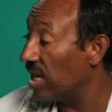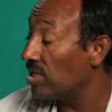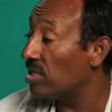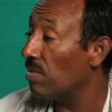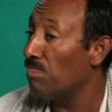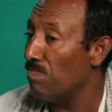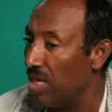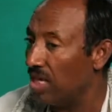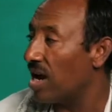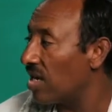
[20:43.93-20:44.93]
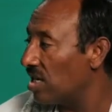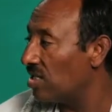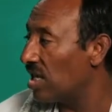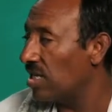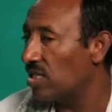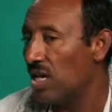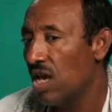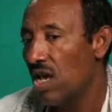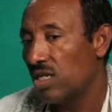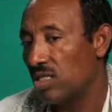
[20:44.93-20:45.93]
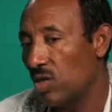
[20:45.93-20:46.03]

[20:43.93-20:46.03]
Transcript: That's a miracle that the